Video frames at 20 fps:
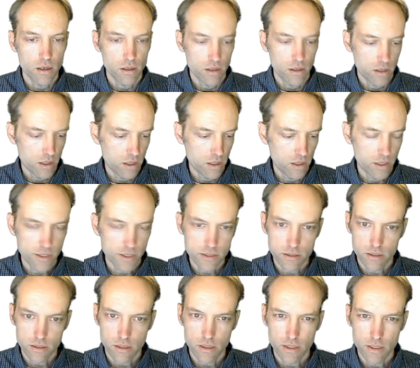and that's
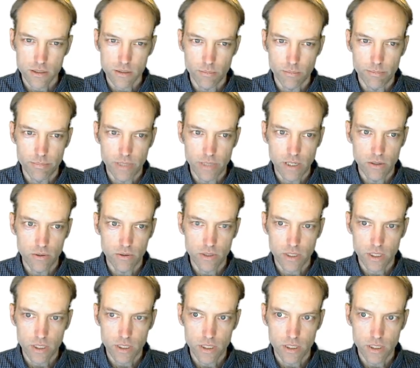that's
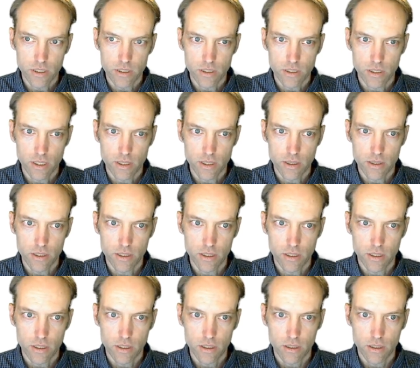about it. I think
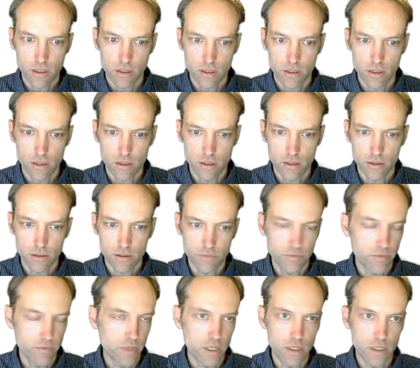uh, if
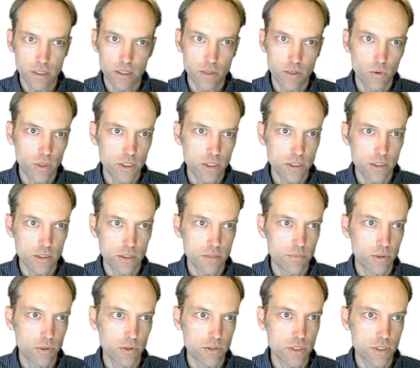you've got any questions,
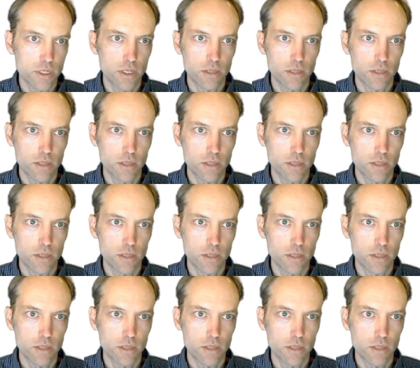post it on